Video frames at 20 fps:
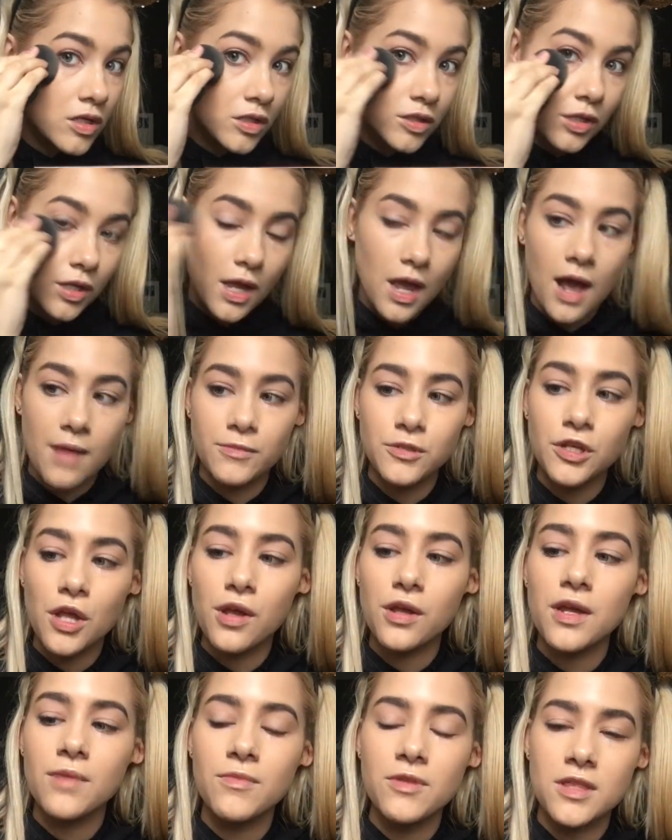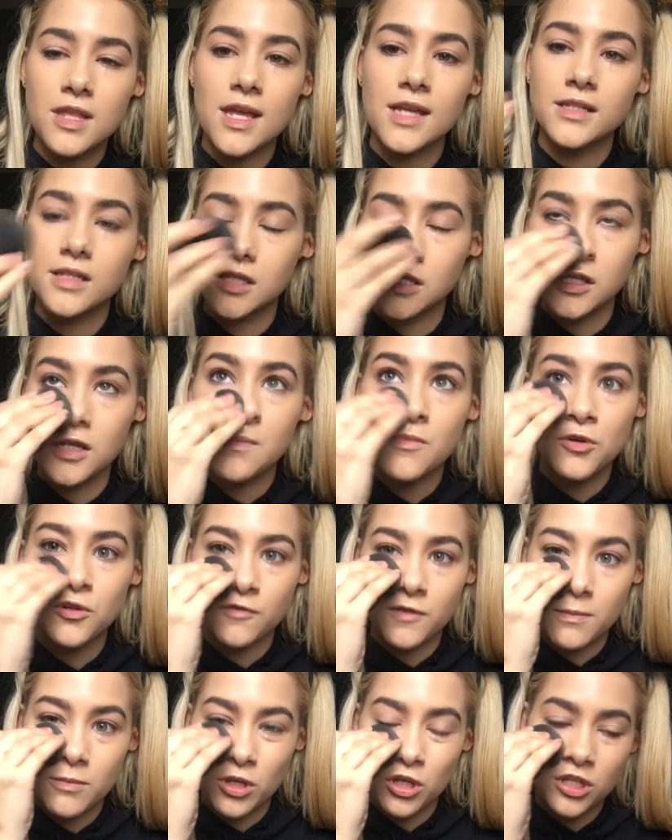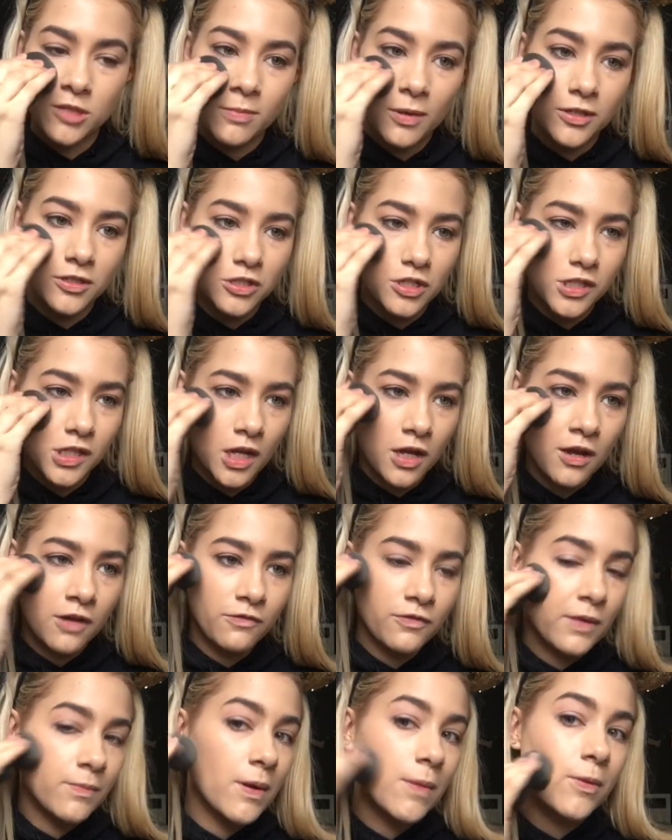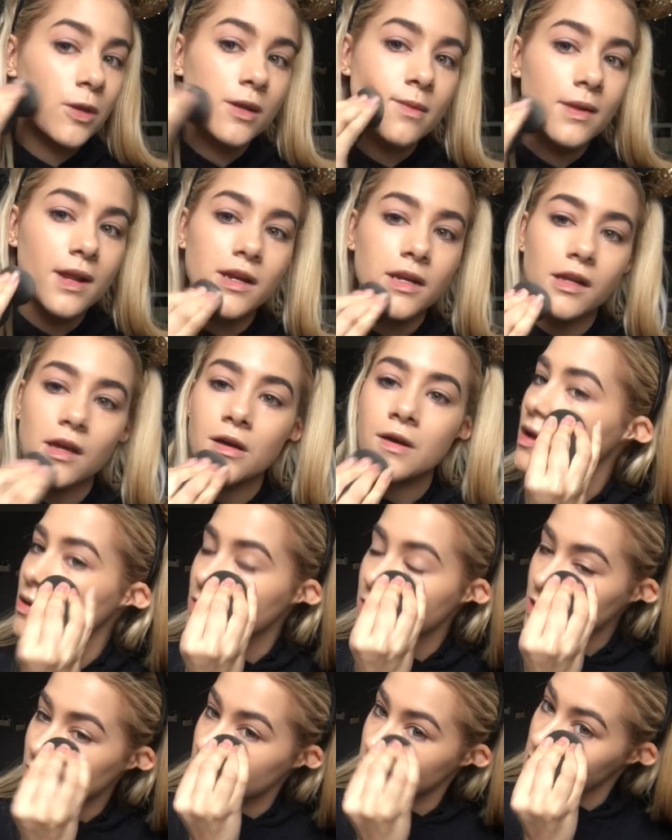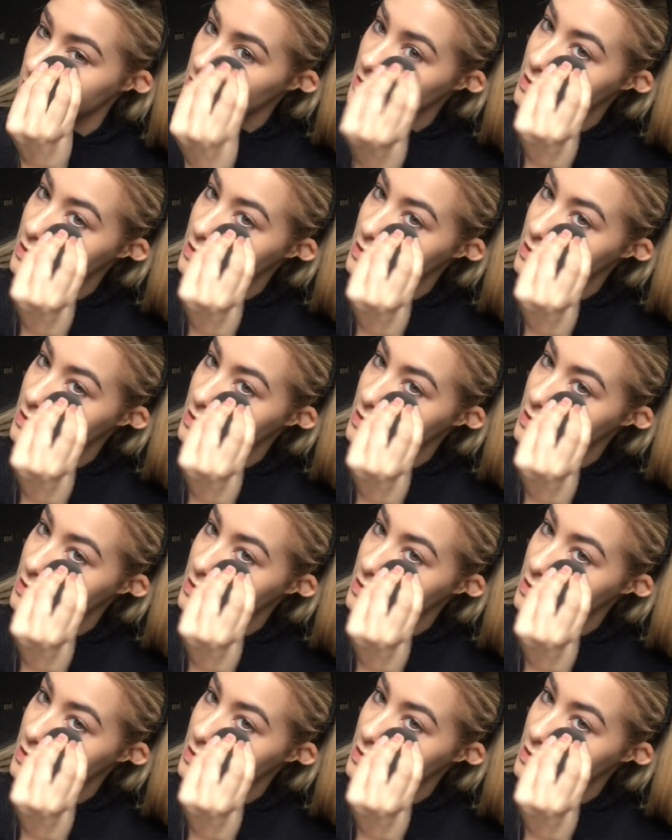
So yeah, I'm just going in with this. This is a Morphe beauty sponge because I can't find my beauty blender, and this is